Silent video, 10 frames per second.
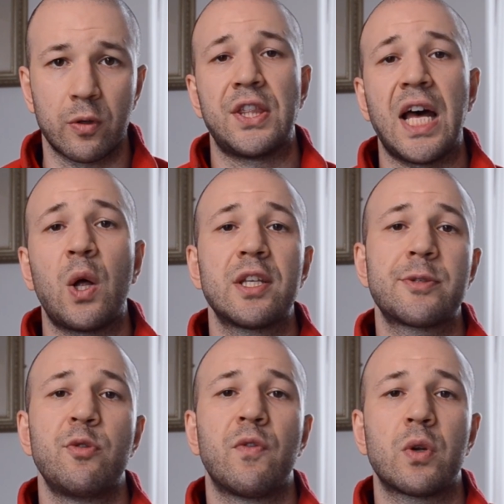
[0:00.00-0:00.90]
Now let's
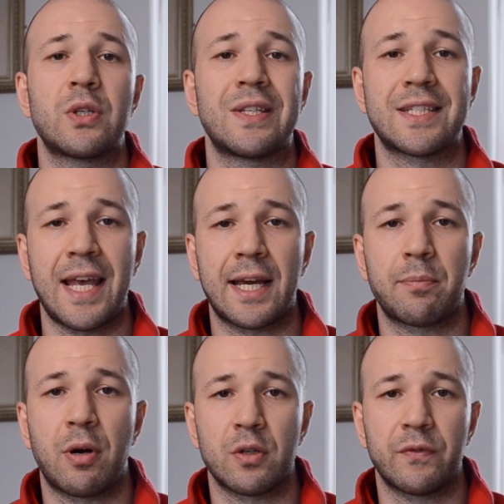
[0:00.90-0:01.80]
move on to the second
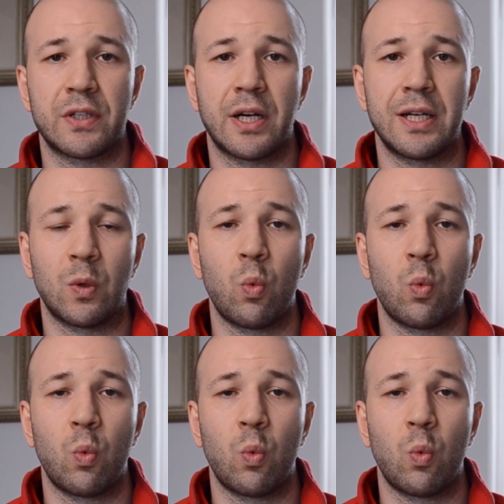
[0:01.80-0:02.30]
part of the title,